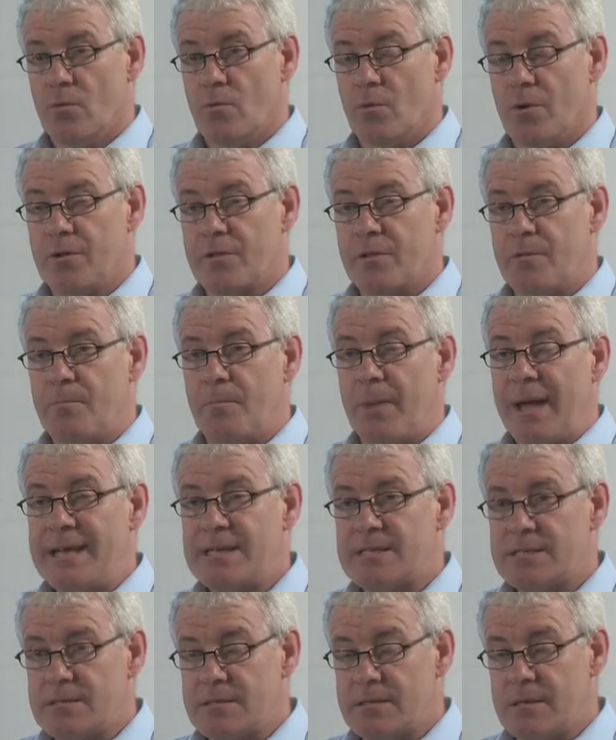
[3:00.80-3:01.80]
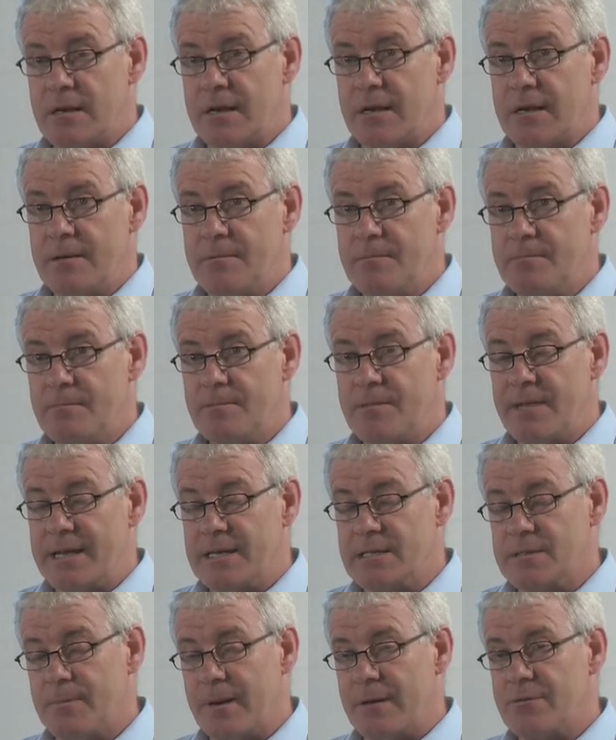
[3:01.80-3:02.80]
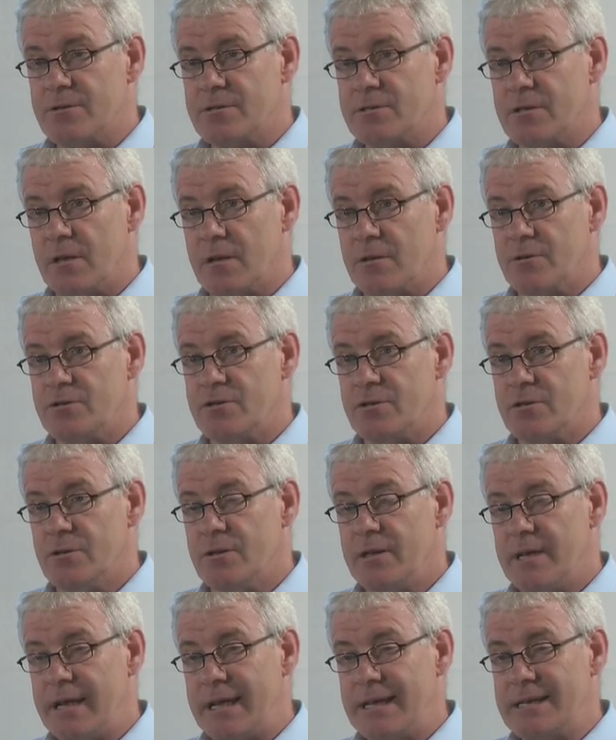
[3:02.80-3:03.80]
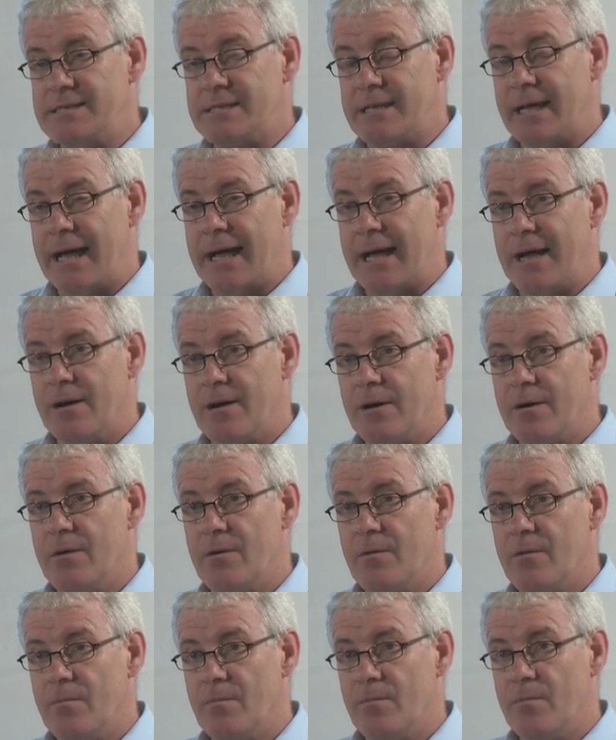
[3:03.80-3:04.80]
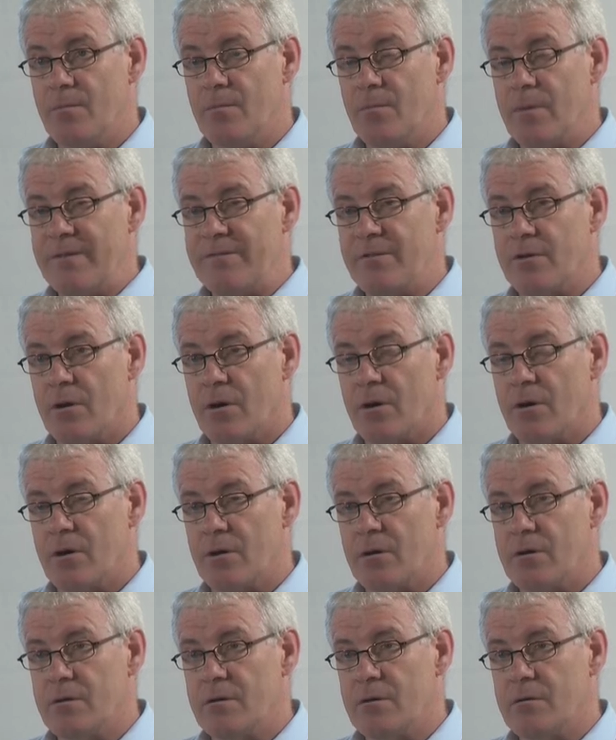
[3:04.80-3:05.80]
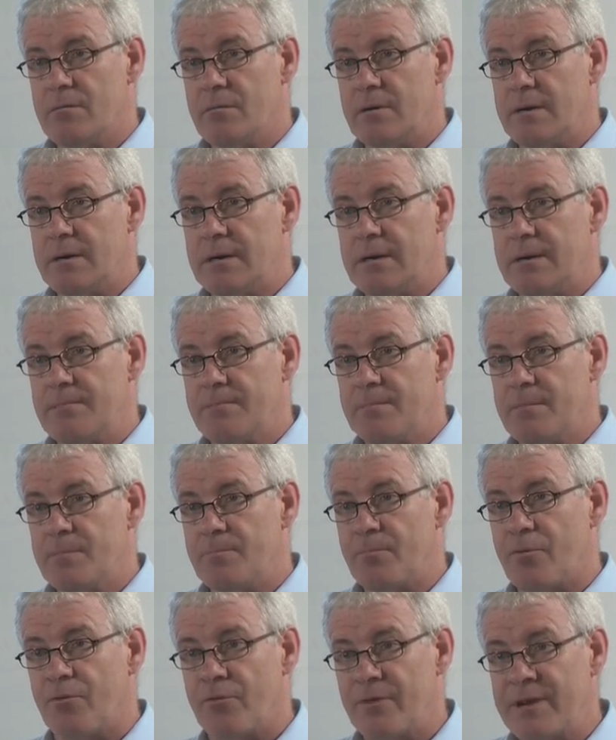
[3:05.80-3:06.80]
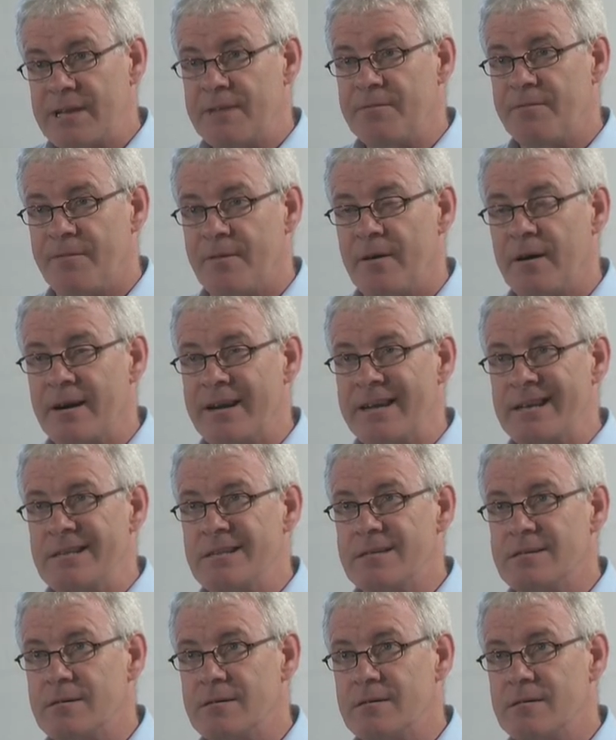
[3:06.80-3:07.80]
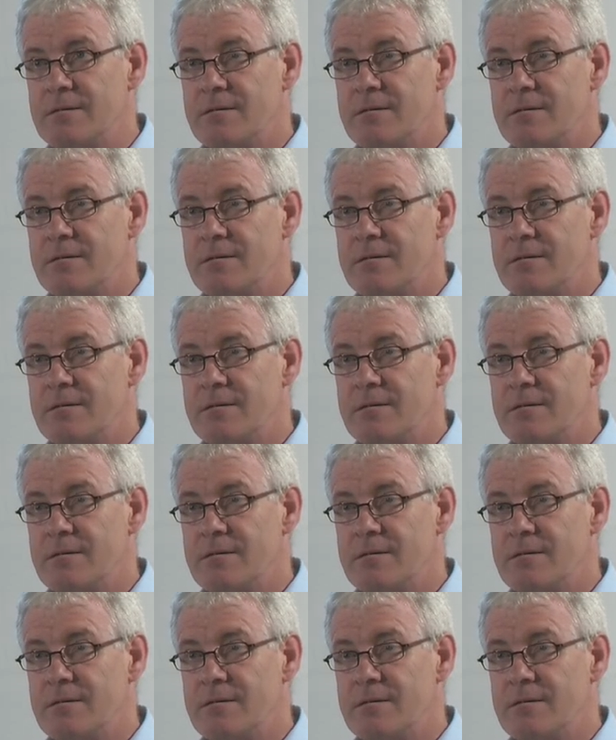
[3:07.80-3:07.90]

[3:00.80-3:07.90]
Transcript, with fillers: One of the best uh, things about the solution is that we've got um, predefined